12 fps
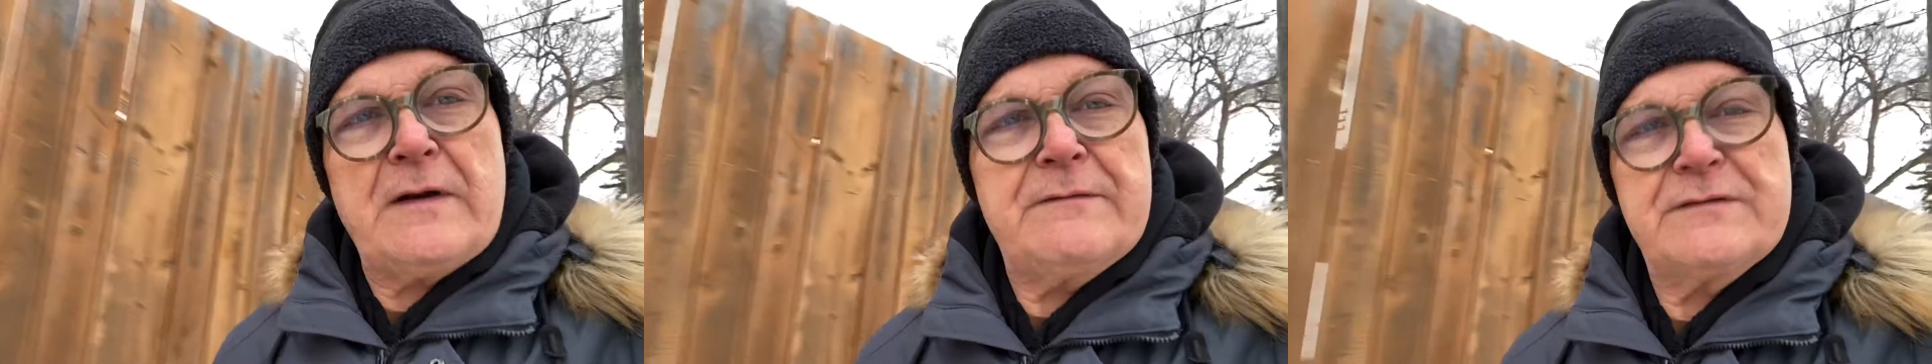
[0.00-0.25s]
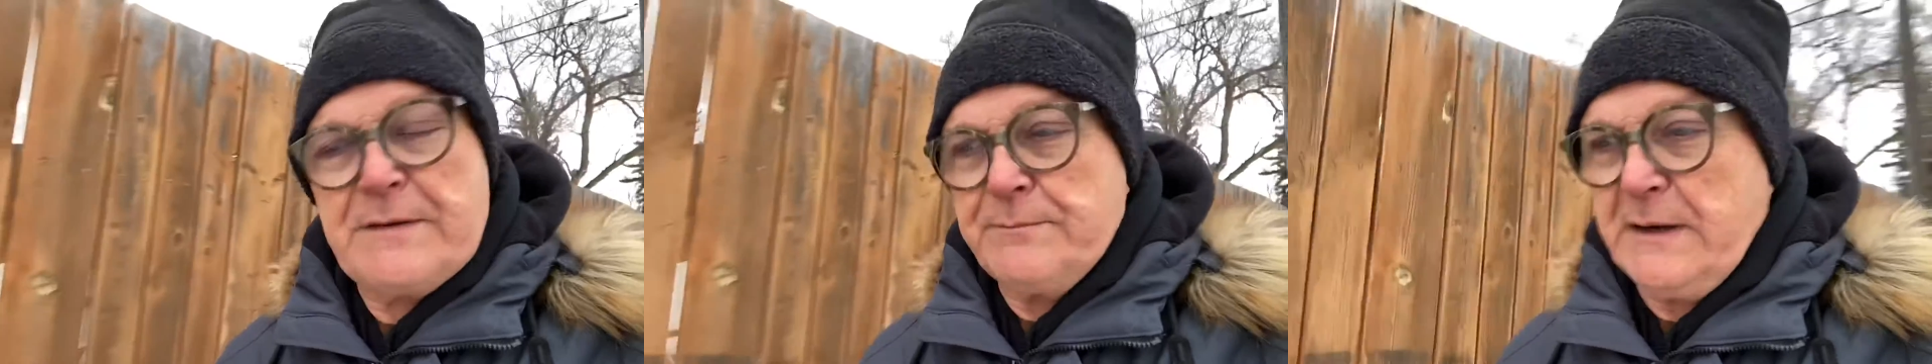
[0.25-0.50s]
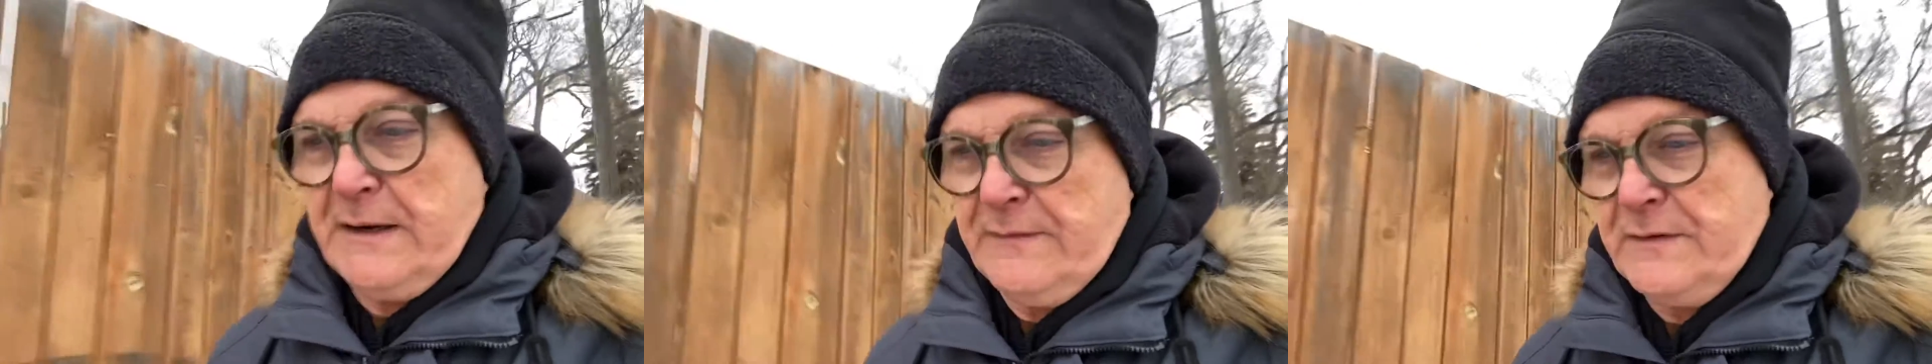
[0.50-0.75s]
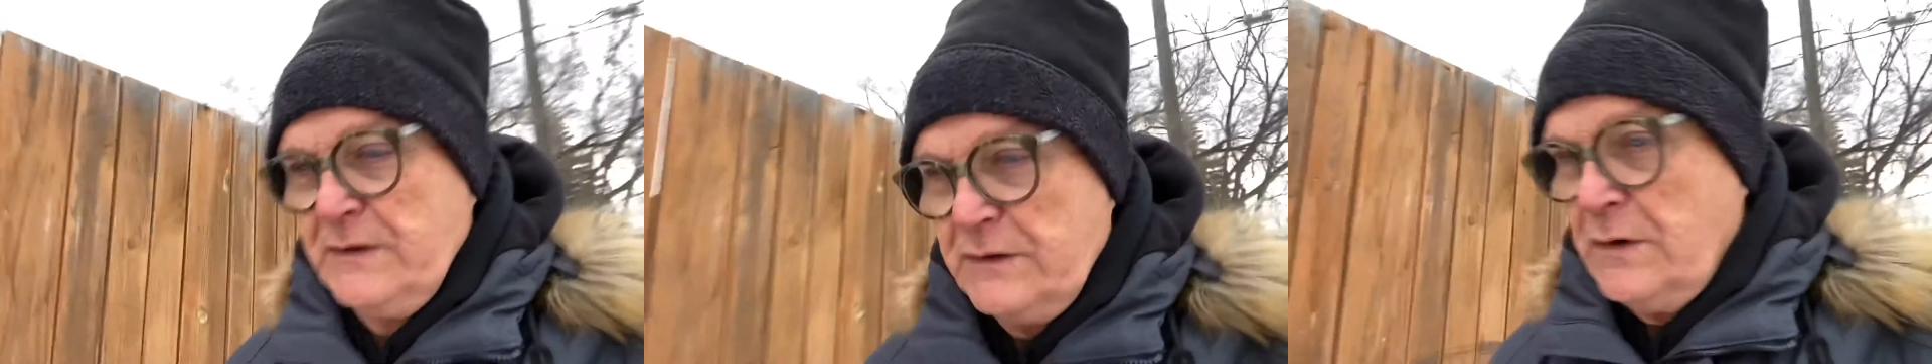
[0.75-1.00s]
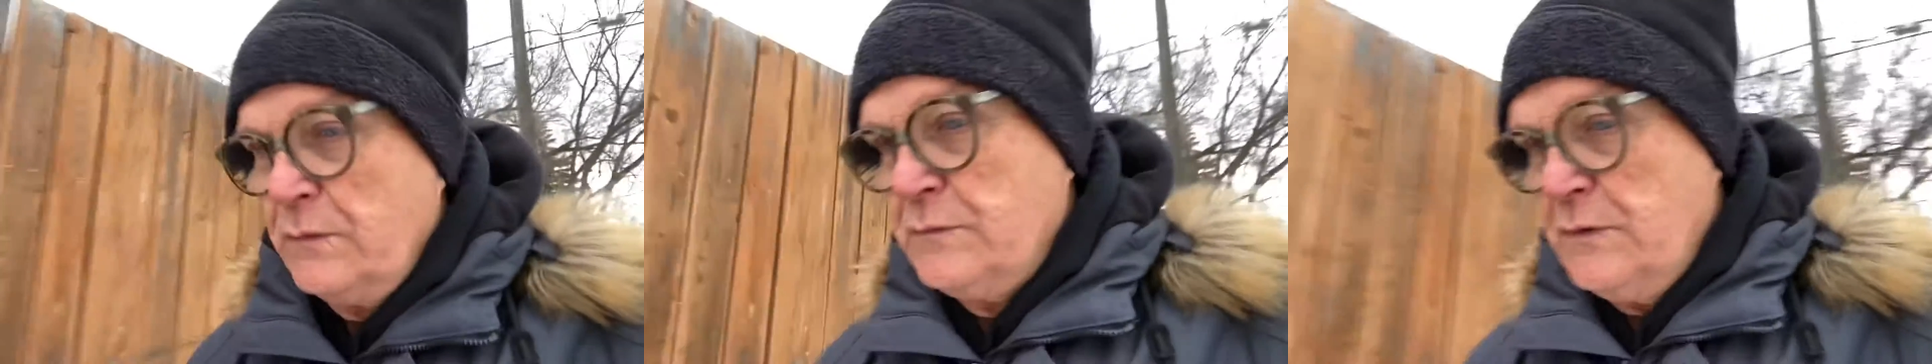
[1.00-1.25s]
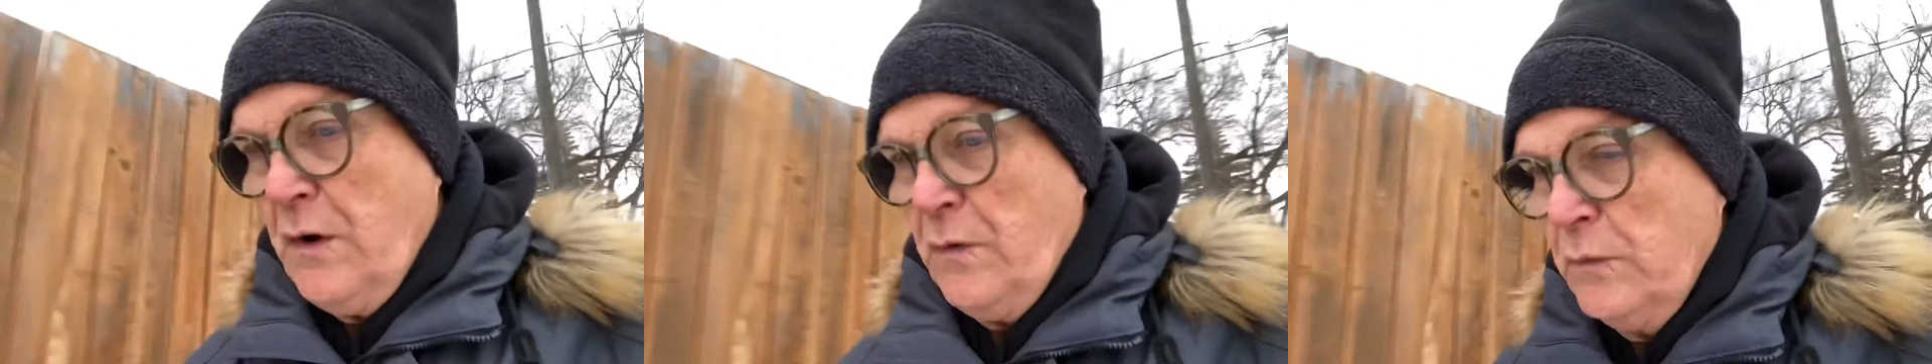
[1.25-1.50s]
somebody that you don't
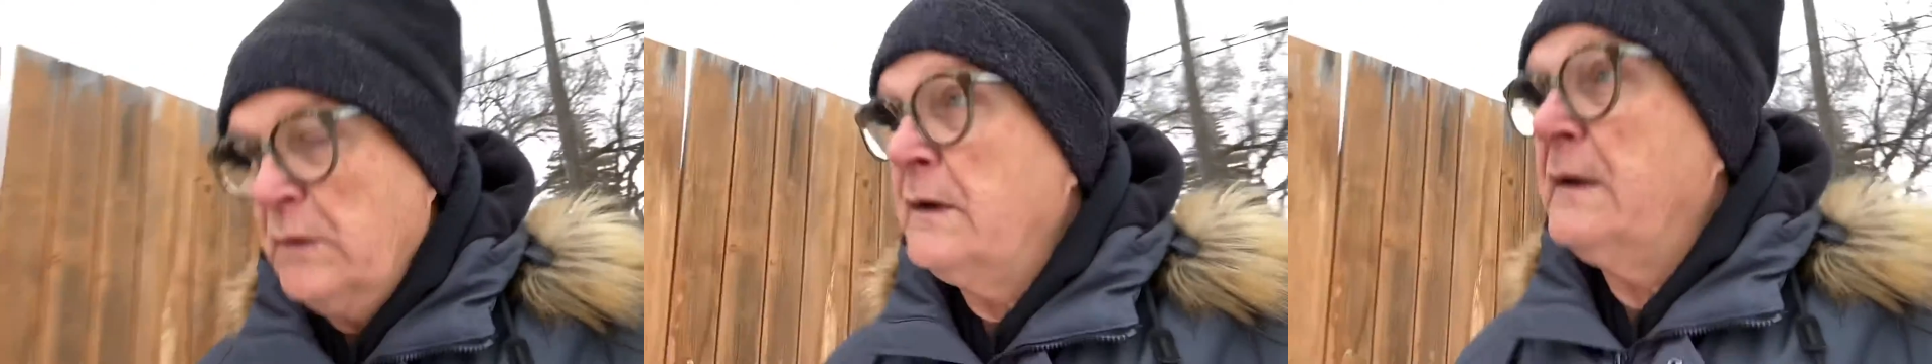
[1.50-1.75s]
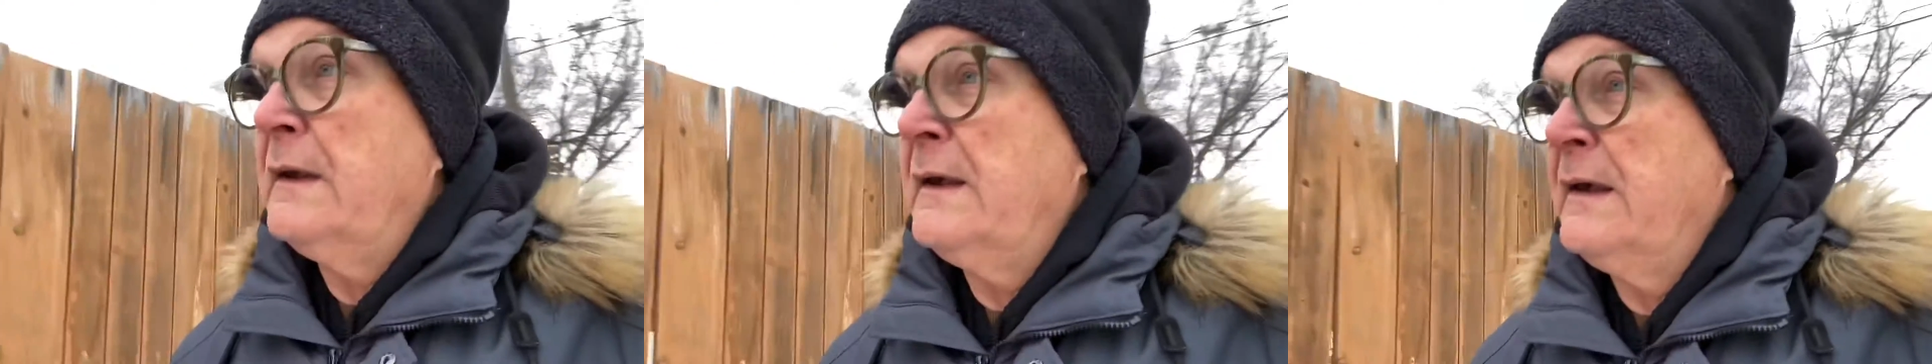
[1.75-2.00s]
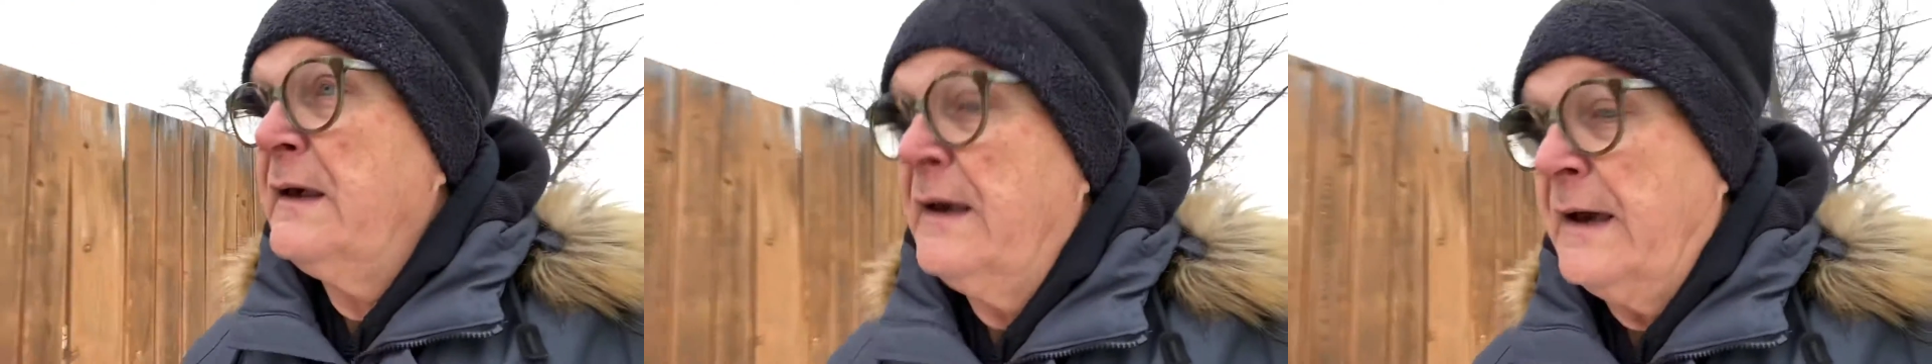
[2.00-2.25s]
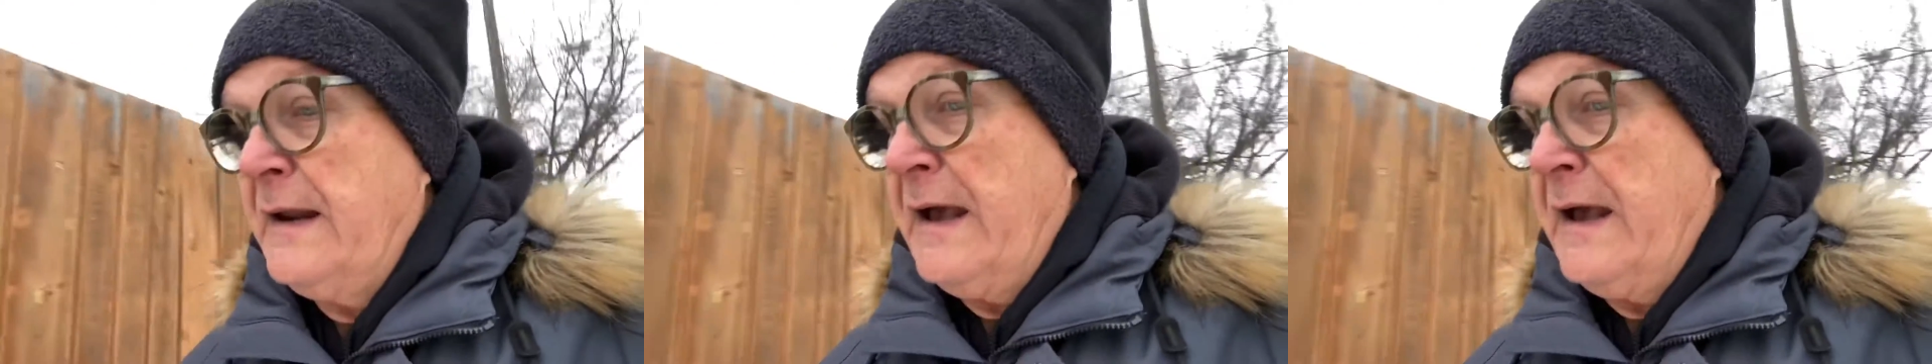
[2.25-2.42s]
know and